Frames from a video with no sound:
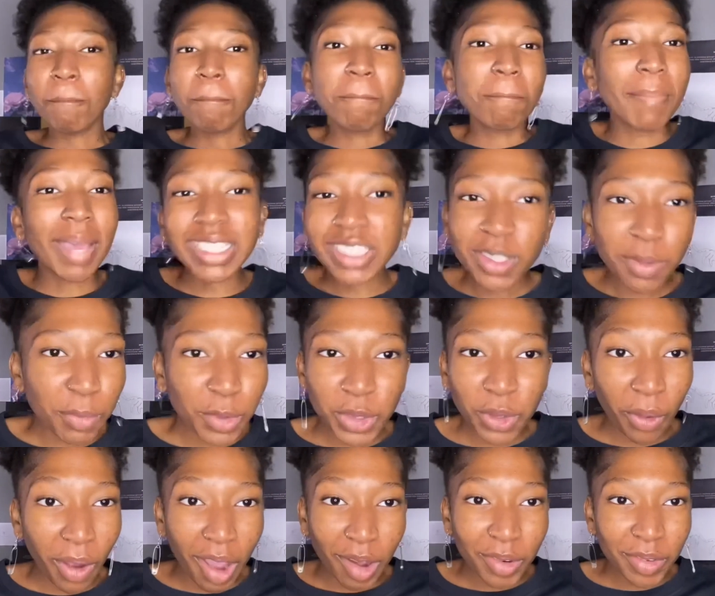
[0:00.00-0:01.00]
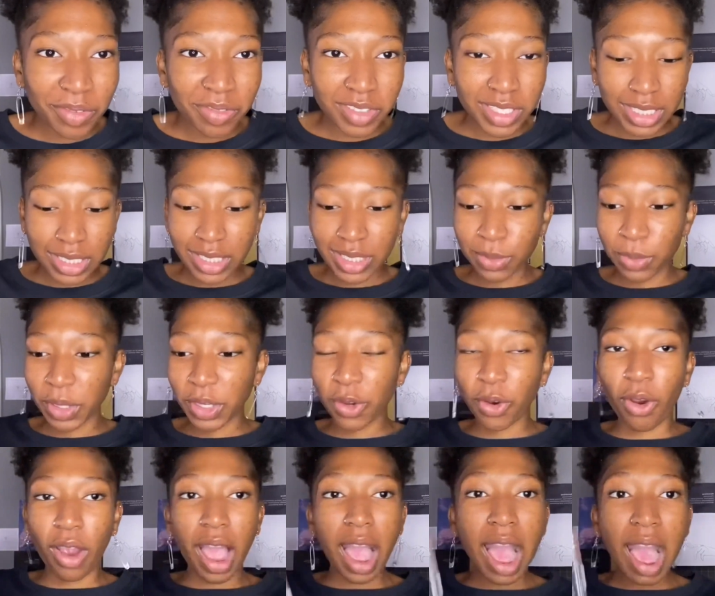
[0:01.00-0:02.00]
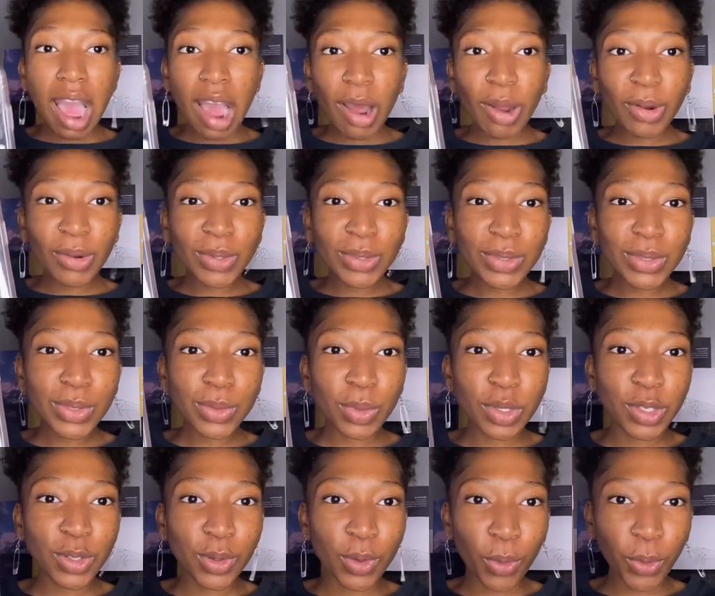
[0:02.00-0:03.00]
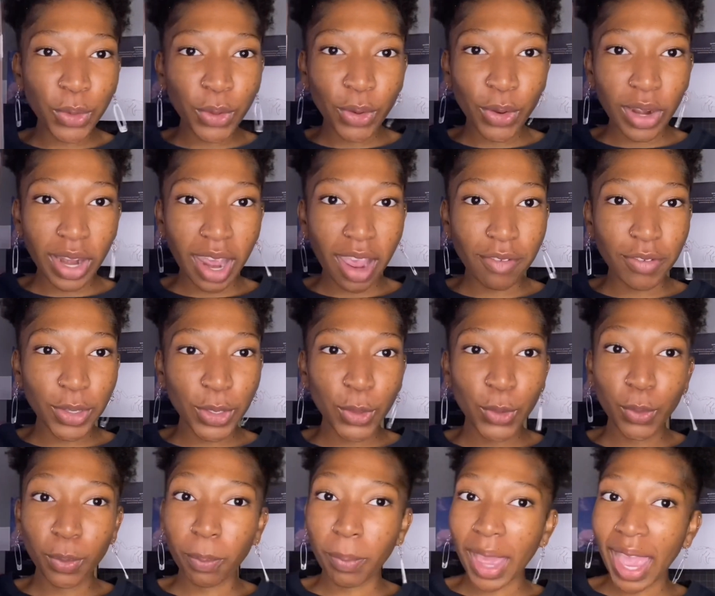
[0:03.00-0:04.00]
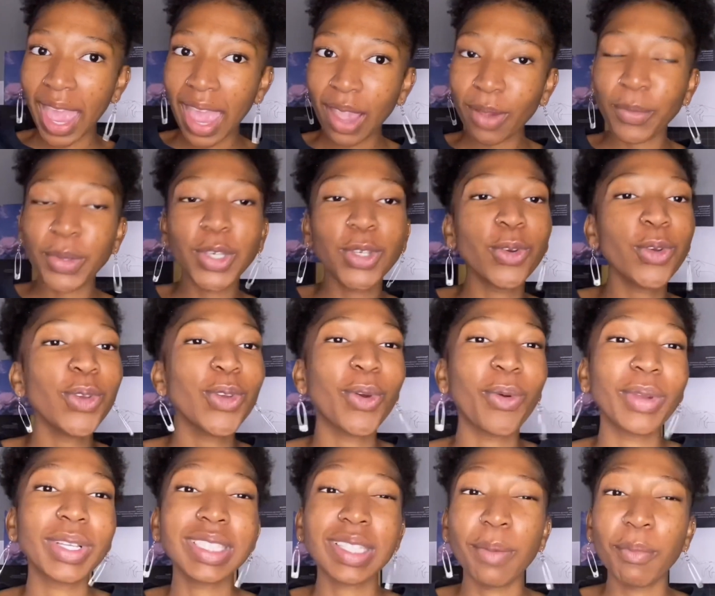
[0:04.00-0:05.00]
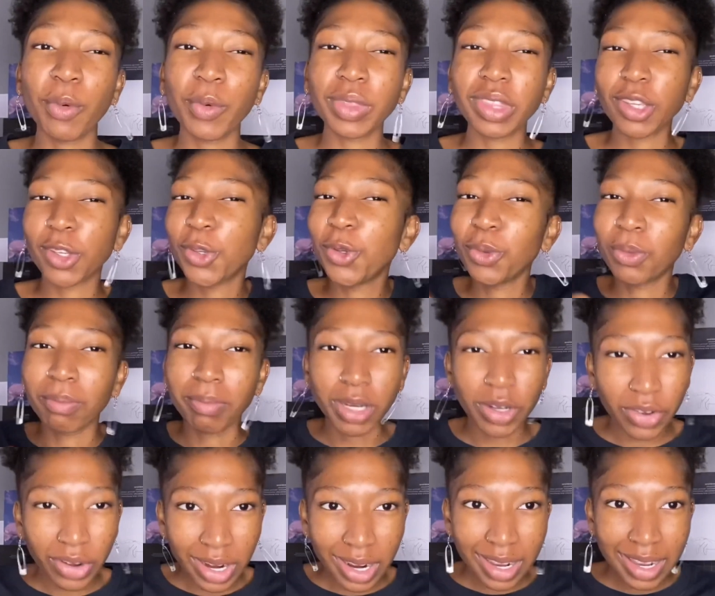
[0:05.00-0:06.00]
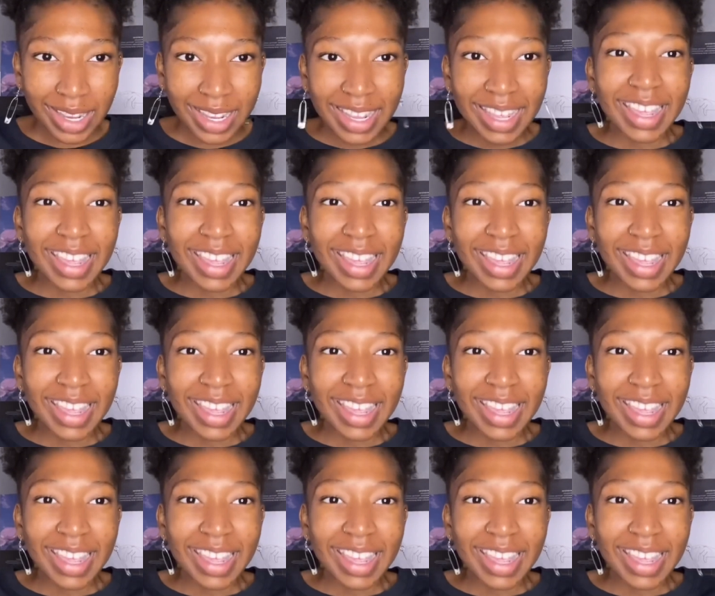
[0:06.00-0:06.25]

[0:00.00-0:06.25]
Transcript: match them with your outfits when you're out, when you know you're gonna have a cute bag, when you know you're going somewhere with a cute mirror,